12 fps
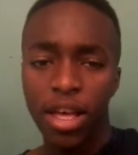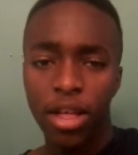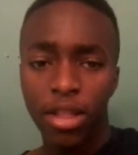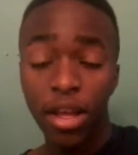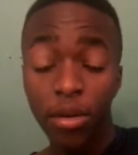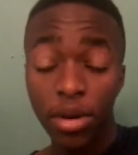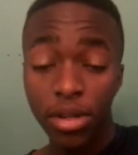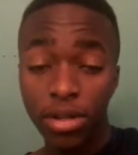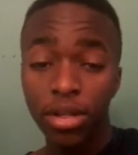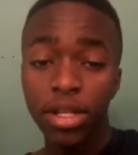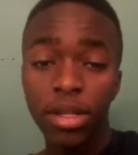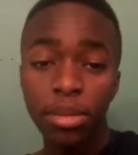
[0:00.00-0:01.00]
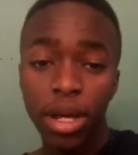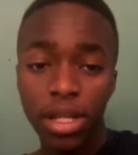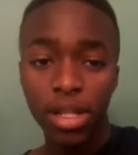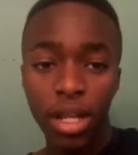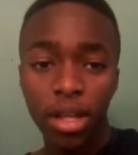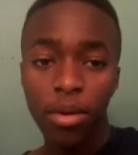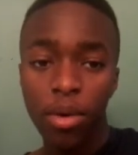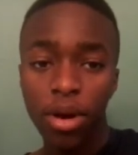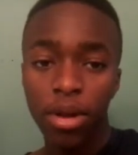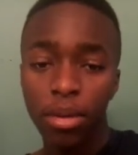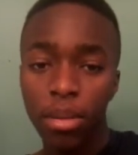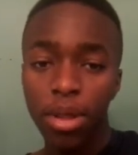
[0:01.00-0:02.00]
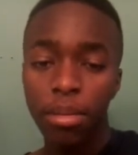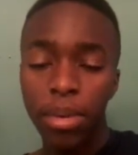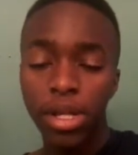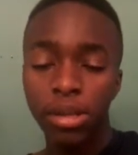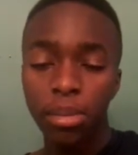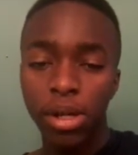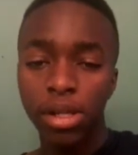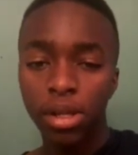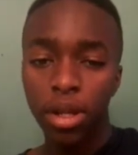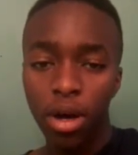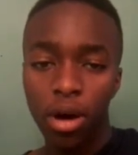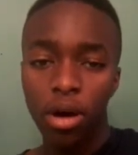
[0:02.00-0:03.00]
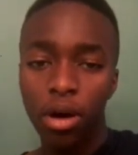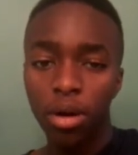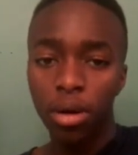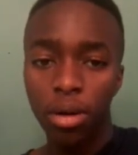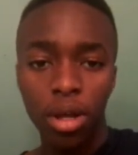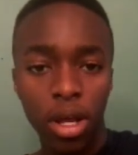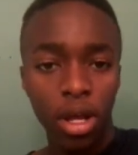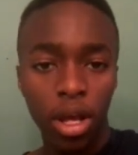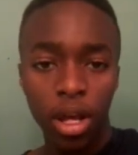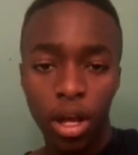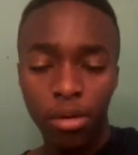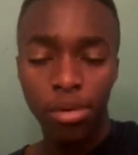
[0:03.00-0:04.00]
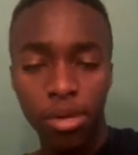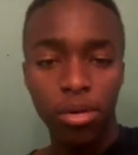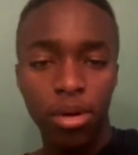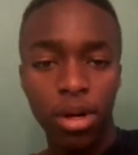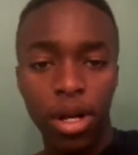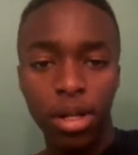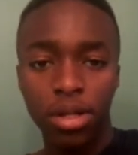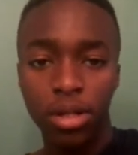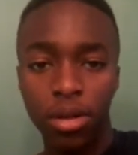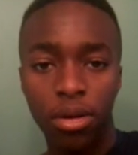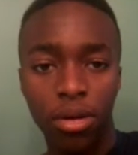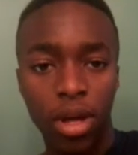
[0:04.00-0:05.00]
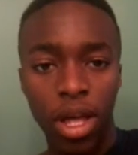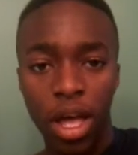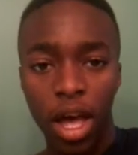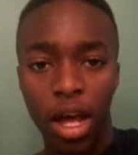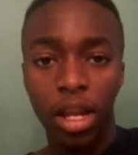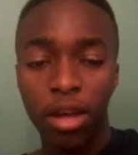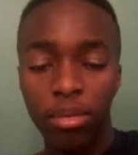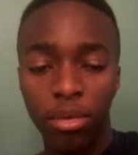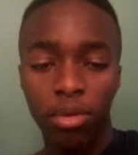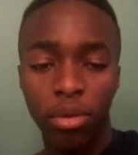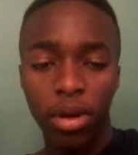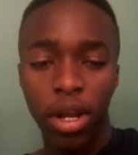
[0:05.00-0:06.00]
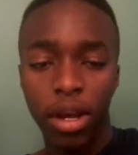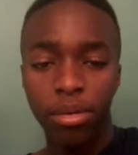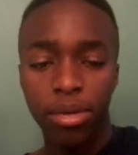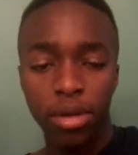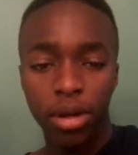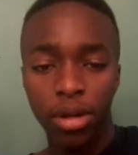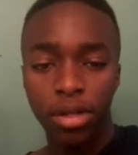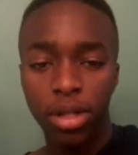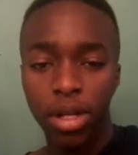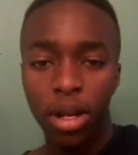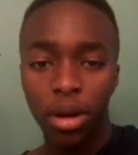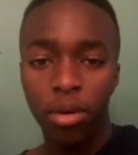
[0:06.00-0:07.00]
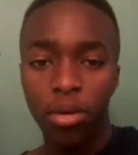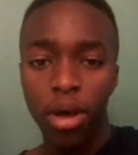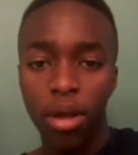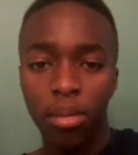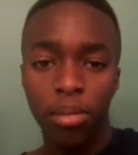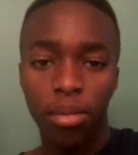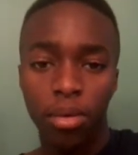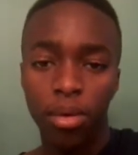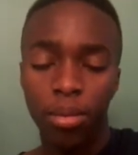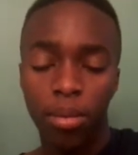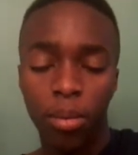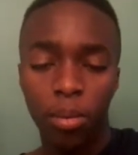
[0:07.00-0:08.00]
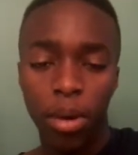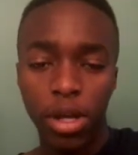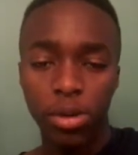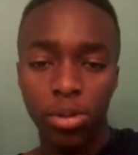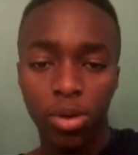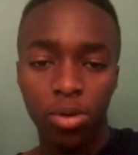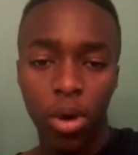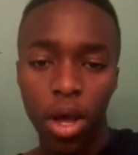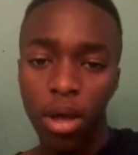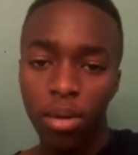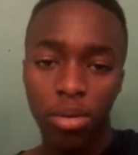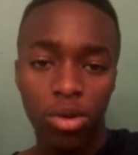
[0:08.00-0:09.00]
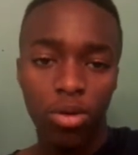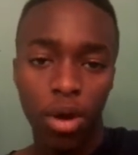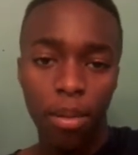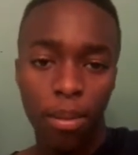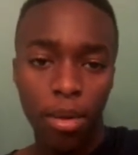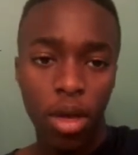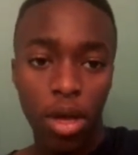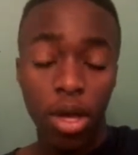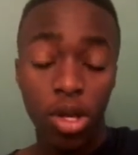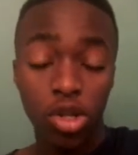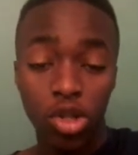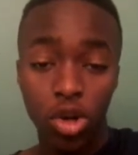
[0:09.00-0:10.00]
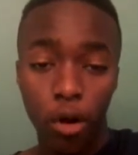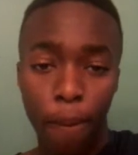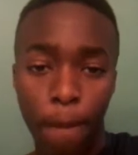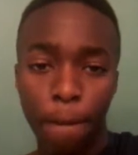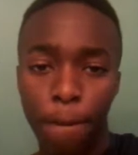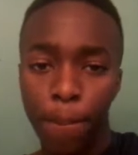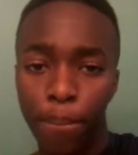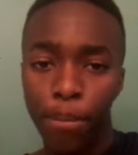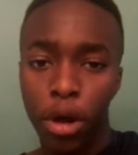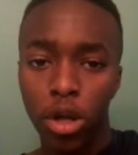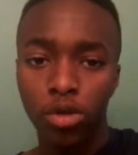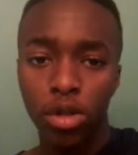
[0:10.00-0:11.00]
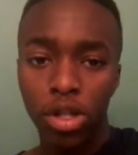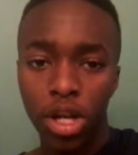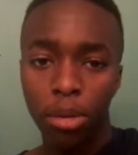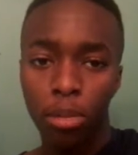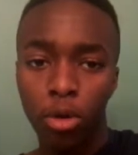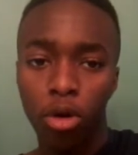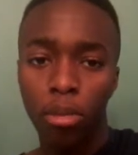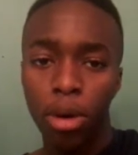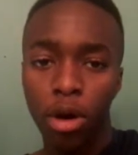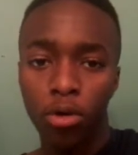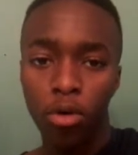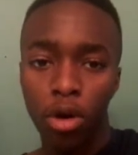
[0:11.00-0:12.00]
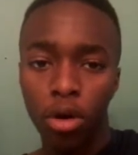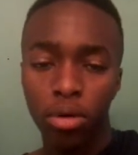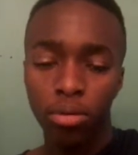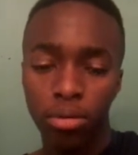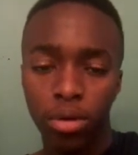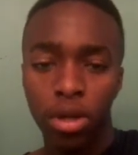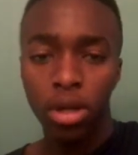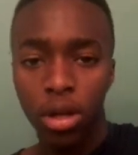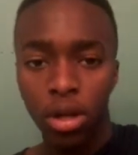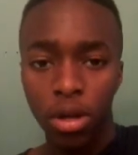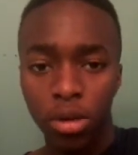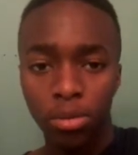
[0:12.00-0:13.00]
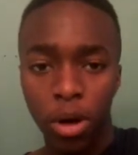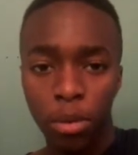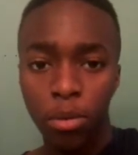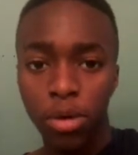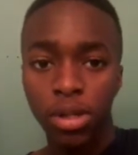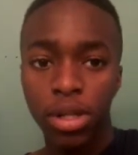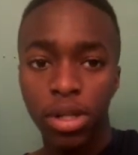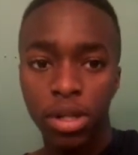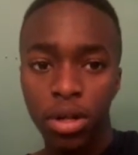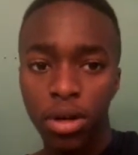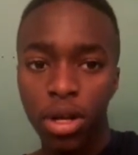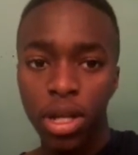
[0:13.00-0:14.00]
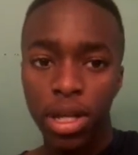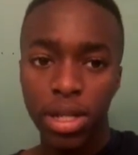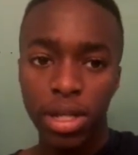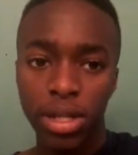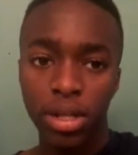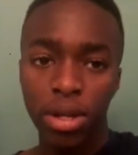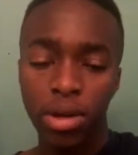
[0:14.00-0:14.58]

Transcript: They wrestled this match like they wanted to be the best match on the card, Kickoff Show or not. So had to give them 3.5 stars. They did great. The pace was great. It was great. So, onto the Shock Memorial Battle Royal. Probably wasn't as good as,